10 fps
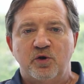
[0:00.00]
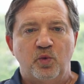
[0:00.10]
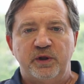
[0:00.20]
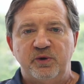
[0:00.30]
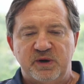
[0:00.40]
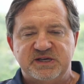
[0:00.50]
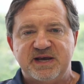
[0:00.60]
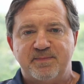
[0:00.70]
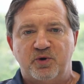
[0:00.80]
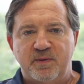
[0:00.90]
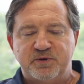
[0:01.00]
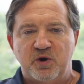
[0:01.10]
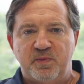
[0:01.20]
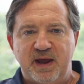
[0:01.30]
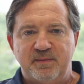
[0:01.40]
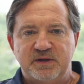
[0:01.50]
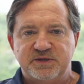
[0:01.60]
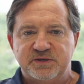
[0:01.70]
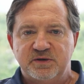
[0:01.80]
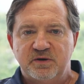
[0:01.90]
are willing to accept crypto
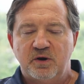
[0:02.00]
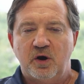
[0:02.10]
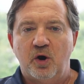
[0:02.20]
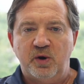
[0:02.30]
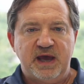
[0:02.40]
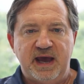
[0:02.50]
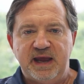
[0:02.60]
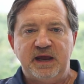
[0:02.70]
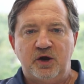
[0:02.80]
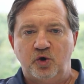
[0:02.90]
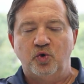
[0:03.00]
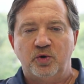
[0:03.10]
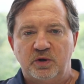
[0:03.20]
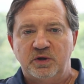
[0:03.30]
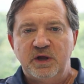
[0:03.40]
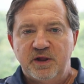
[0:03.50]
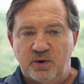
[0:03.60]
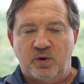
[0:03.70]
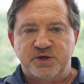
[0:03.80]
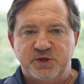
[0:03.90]
payments. Okay, cool.
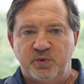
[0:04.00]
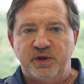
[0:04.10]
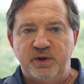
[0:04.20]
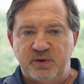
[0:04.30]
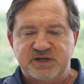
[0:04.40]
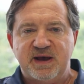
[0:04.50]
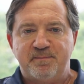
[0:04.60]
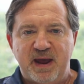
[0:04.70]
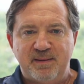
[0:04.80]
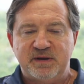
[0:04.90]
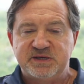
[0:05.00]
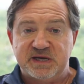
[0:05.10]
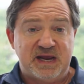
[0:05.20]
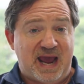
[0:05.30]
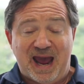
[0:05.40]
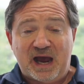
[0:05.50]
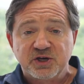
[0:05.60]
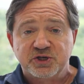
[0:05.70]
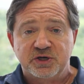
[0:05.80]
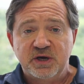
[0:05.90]
They're also willing to accept payments in
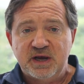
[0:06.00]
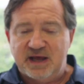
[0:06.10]
cash. And